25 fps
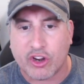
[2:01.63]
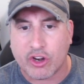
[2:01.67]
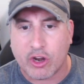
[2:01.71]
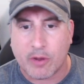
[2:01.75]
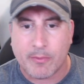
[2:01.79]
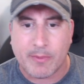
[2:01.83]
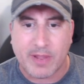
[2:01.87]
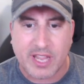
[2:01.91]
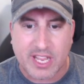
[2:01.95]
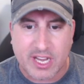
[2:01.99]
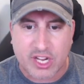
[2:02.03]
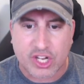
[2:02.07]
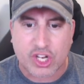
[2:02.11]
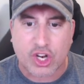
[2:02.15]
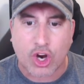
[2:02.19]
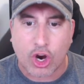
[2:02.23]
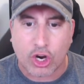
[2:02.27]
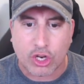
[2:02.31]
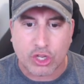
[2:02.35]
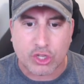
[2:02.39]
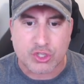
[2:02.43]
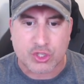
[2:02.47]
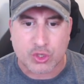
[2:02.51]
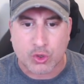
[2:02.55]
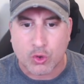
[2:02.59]
Almeida,
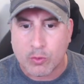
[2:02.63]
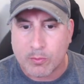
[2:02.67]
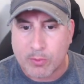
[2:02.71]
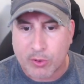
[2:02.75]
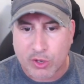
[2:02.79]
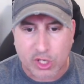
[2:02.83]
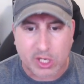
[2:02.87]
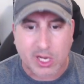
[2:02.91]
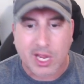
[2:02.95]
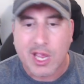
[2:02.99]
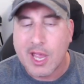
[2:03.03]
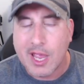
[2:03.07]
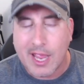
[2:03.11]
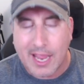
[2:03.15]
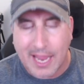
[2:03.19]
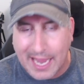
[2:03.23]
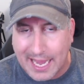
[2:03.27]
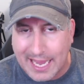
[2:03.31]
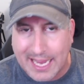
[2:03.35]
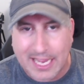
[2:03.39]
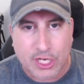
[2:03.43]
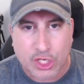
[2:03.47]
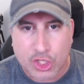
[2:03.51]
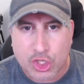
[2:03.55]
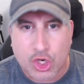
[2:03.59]
Carlos Ulberg,
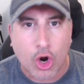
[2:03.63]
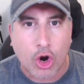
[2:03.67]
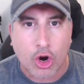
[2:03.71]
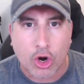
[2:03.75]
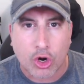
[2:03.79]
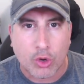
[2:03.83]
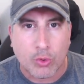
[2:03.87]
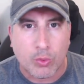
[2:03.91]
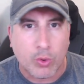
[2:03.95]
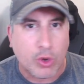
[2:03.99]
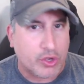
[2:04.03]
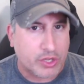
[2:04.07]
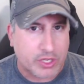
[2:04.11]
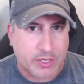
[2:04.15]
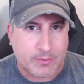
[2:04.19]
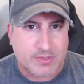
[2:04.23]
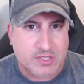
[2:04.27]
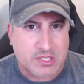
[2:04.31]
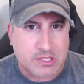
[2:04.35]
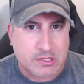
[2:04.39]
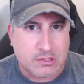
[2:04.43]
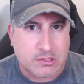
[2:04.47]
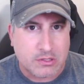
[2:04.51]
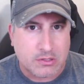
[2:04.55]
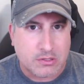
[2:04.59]
and Karl Williams.
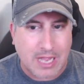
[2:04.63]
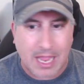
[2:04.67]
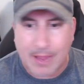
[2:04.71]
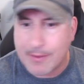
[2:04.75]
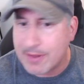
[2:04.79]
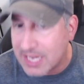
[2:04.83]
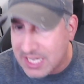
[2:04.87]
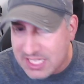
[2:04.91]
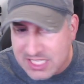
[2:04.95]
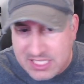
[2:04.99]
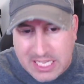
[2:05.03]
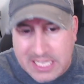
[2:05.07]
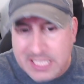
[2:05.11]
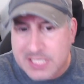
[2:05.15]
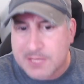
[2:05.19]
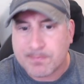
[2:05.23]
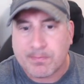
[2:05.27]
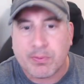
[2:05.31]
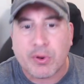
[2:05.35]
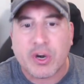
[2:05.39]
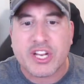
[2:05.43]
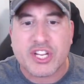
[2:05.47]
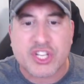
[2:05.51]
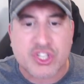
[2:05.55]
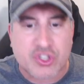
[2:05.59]
I mean, it's it's
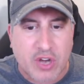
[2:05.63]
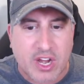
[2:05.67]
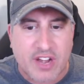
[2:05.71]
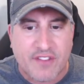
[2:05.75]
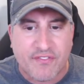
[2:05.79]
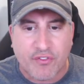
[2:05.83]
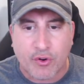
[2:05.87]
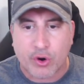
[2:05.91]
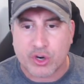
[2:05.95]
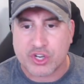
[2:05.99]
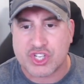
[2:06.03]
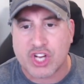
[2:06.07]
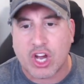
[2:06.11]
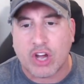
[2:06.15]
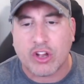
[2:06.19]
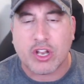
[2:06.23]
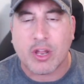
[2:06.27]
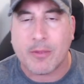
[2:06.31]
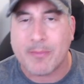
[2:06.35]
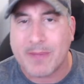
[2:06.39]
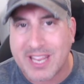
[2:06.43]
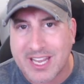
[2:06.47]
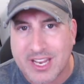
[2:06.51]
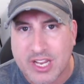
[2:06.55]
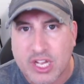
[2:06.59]
pretty straightforward. Jailton
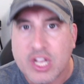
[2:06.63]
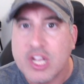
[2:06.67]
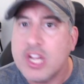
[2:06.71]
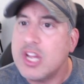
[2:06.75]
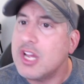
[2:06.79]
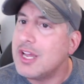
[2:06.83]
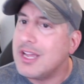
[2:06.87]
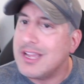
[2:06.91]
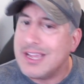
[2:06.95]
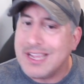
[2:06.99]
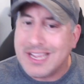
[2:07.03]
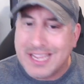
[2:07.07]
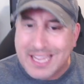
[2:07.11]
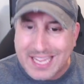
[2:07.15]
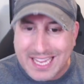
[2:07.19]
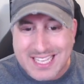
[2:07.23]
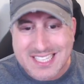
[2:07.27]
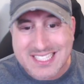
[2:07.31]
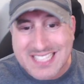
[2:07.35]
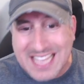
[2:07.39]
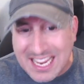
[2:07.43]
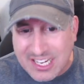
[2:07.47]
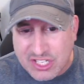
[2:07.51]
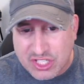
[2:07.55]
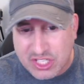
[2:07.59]
Almeida, he's
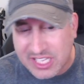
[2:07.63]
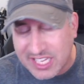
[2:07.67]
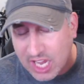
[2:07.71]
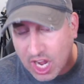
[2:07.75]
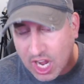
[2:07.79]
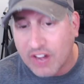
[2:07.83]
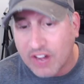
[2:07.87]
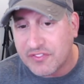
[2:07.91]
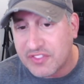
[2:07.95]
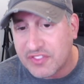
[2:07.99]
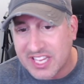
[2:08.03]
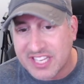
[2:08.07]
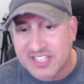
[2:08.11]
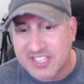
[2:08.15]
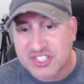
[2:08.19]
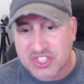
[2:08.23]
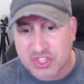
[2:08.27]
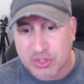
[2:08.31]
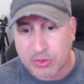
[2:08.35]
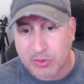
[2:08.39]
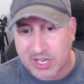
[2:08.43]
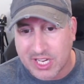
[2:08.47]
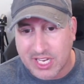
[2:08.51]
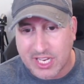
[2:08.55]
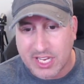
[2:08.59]
actually of these
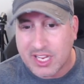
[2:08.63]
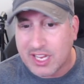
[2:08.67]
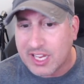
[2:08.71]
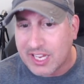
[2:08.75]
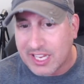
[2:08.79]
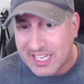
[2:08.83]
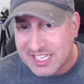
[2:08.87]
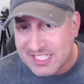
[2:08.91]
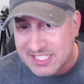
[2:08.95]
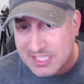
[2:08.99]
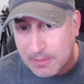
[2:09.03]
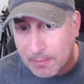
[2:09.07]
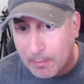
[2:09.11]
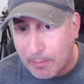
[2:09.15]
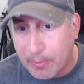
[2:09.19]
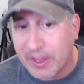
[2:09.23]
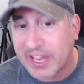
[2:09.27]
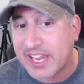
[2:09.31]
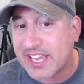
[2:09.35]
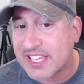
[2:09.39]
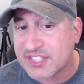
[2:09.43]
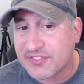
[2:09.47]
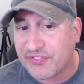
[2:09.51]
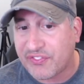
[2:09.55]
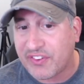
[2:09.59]
three, he's the
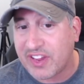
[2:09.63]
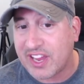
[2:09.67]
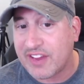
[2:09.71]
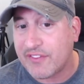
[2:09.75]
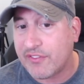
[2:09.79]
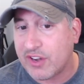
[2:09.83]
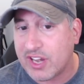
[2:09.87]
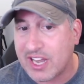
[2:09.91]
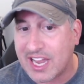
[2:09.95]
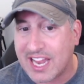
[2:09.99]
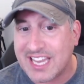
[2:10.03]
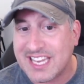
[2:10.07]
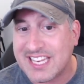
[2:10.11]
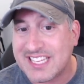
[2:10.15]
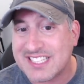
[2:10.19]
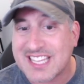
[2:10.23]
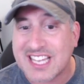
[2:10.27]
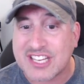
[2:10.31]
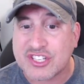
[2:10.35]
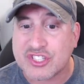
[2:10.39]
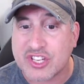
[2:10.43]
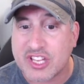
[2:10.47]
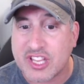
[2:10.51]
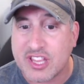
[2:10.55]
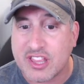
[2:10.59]
biggest favorite, and he's
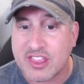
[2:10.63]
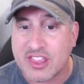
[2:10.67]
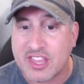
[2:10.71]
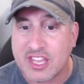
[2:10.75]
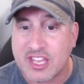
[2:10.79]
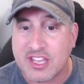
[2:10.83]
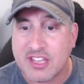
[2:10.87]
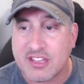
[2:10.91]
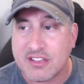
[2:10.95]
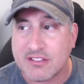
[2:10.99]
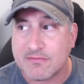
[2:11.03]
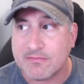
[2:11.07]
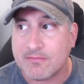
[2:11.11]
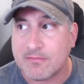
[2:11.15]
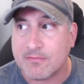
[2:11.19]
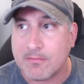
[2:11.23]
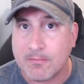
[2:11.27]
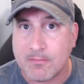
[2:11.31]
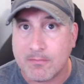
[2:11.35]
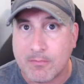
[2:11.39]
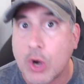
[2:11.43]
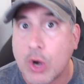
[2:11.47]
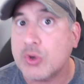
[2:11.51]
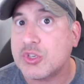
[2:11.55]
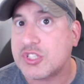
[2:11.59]
actually the
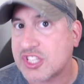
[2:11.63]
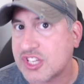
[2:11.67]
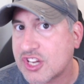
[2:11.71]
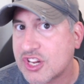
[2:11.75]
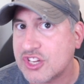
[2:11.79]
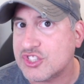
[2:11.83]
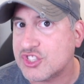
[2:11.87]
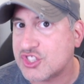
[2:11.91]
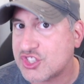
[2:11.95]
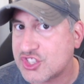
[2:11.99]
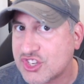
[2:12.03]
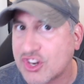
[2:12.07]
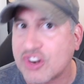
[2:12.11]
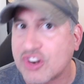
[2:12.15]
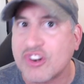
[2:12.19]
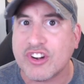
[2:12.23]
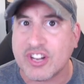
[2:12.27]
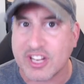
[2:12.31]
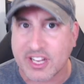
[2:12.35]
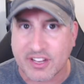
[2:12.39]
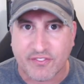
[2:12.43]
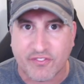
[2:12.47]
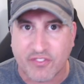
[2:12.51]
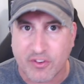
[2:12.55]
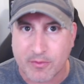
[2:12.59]
most
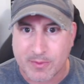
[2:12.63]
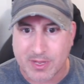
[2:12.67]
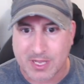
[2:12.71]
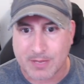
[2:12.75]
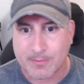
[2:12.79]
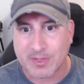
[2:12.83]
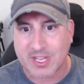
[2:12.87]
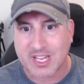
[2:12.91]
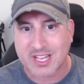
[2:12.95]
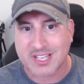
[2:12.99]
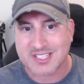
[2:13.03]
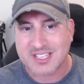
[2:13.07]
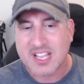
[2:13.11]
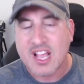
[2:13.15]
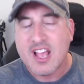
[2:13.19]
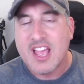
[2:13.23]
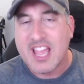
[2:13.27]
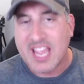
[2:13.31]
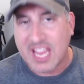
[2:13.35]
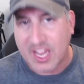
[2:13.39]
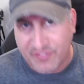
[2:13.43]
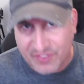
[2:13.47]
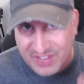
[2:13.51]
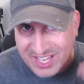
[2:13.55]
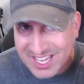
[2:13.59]
concerning for me because
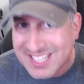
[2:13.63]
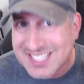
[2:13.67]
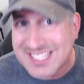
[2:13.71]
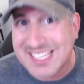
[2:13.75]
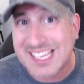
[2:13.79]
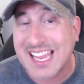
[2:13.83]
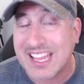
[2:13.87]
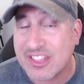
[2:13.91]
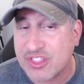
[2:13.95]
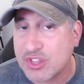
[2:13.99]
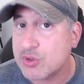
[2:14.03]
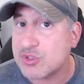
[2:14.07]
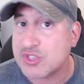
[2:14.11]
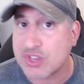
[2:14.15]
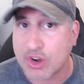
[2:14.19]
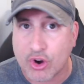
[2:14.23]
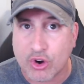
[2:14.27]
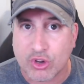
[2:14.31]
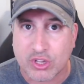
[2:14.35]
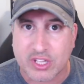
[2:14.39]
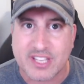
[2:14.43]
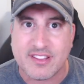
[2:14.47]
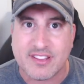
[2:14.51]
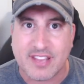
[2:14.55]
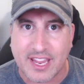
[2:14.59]
if he doesn't get those
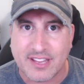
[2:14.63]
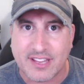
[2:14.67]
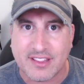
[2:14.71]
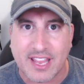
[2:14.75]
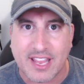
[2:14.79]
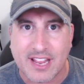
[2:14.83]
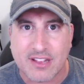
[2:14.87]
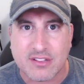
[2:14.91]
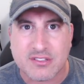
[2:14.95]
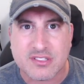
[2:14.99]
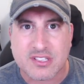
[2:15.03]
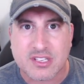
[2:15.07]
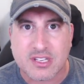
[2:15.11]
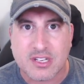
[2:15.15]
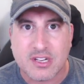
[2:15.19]
early takedowns,